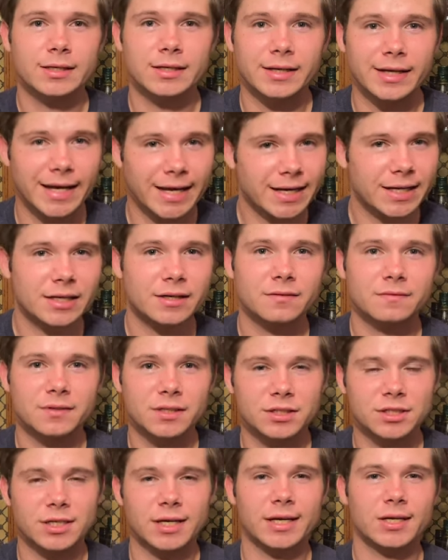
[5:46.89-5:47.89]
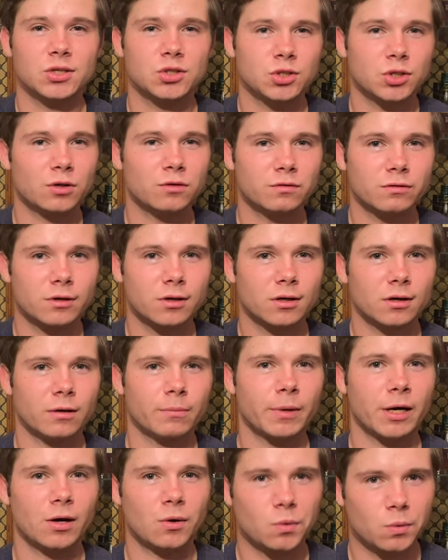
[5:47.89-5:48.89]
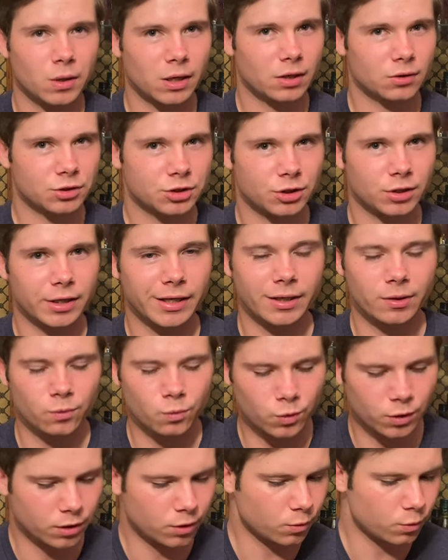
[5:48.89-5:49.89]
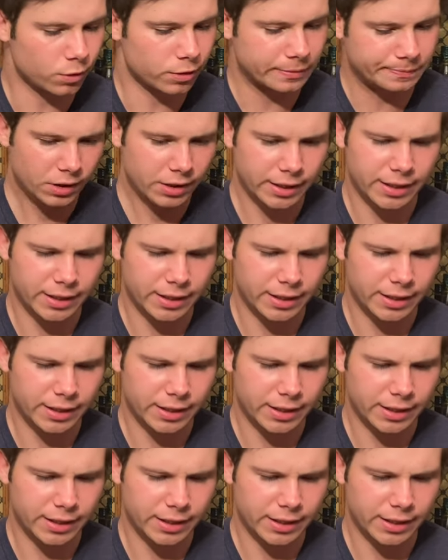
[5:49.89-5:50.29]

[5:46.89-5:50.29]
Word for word: negative to say so far about Wild Turkey 101.